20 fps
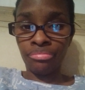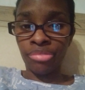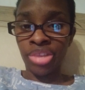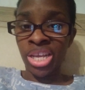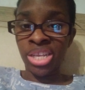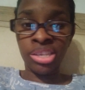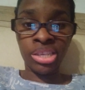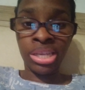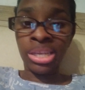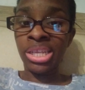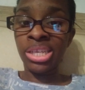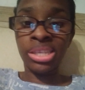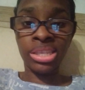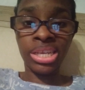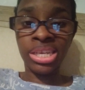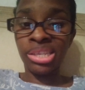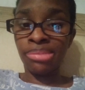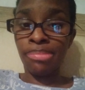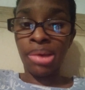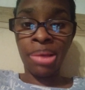At least
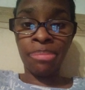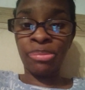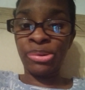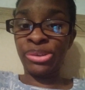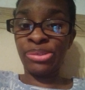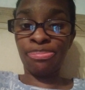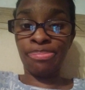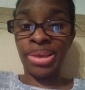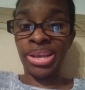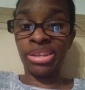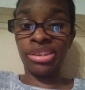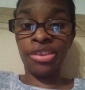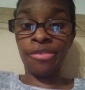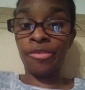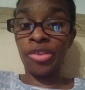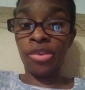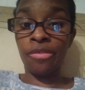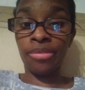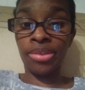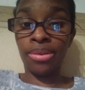that's my perspective
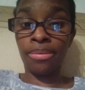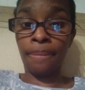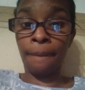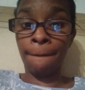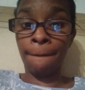of it.